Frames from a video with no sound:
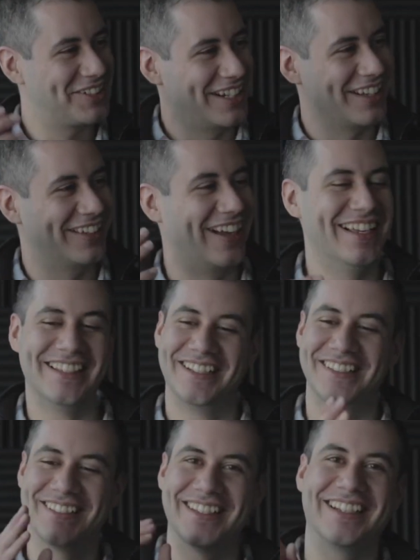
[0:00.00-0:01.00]
like a train of thought and
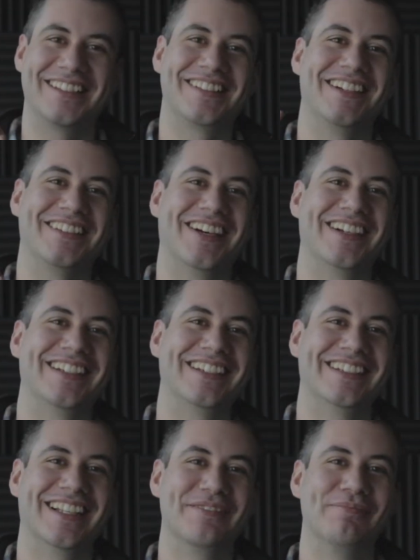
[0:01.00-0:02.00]
then it's just like start
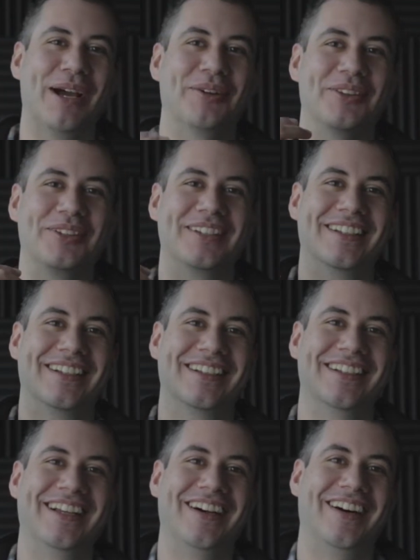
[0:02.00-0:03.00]
talking and then
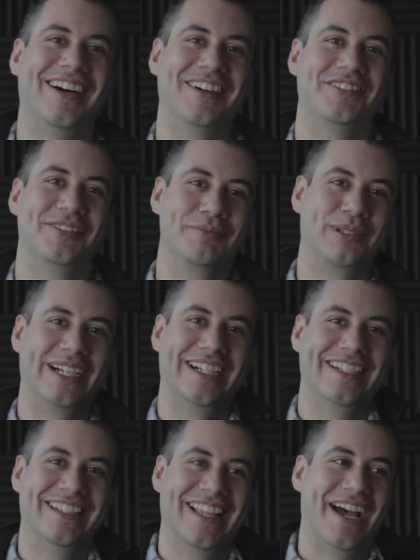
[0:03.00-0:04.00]
mouth off,
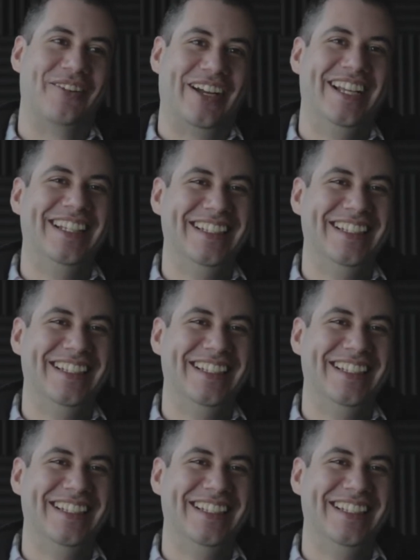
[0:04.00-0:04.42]
brain that